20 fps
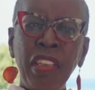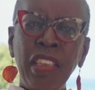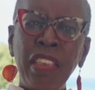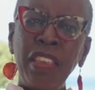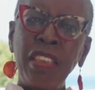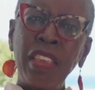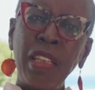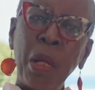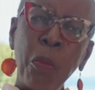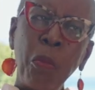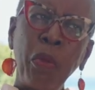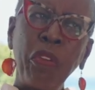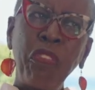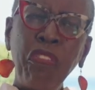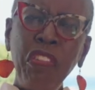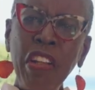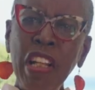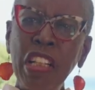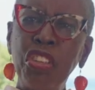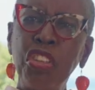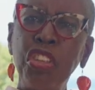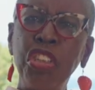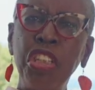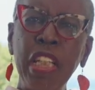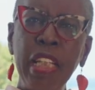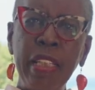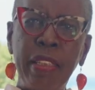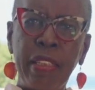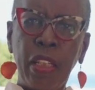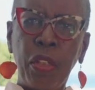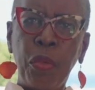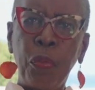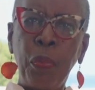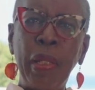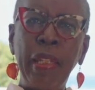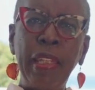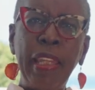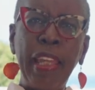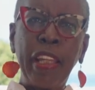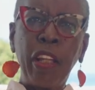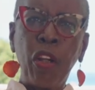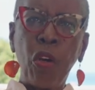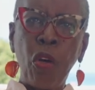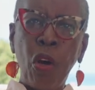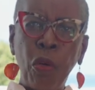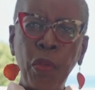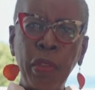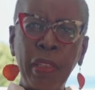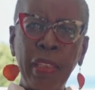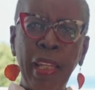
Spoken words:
somewhat feel cheated when they go out.